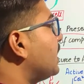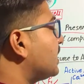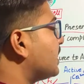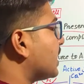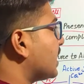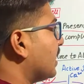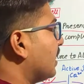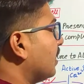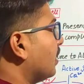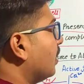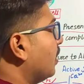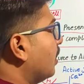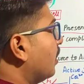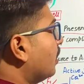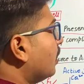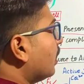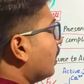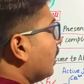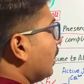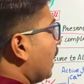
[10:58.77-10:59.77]
cell,
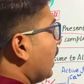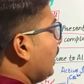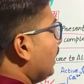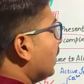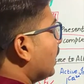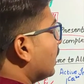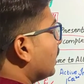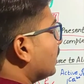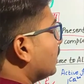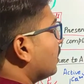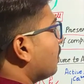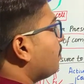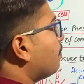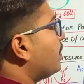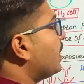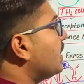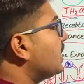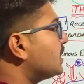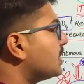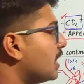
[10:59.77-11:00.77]
like the
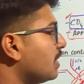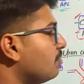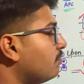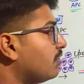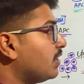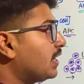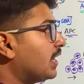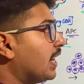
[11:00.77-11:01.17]
B cell will